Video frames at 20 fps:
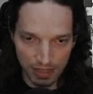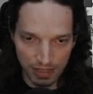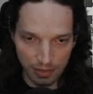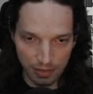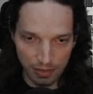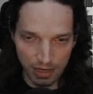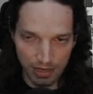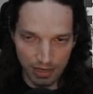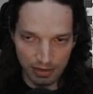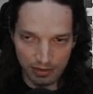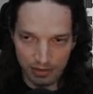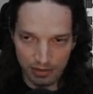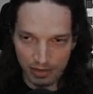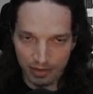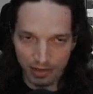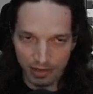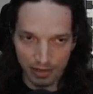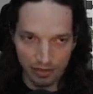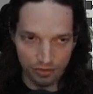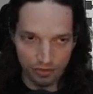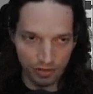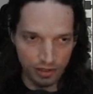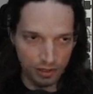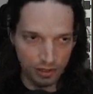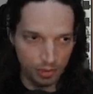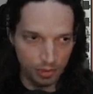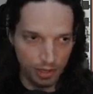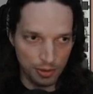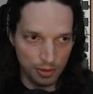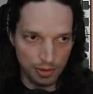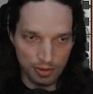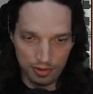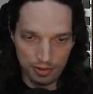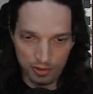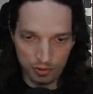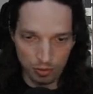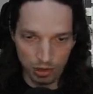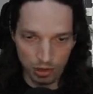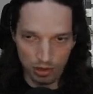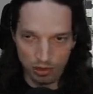Anyway, that's kind of fun to play with
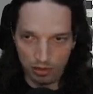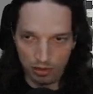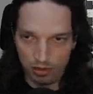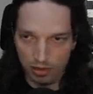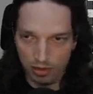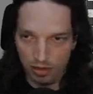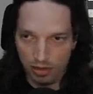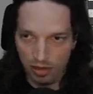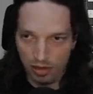as well.